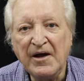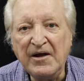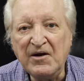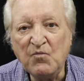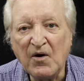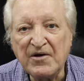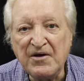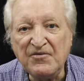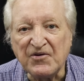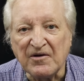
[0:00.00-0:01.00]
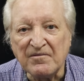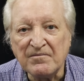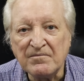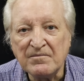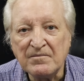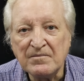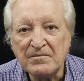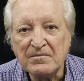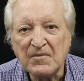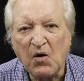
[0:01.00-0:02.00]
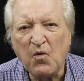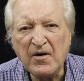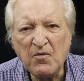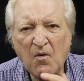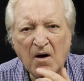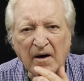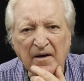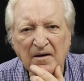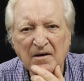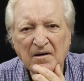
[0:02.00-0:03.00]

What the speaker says: He didn't want to use it. I wonder why.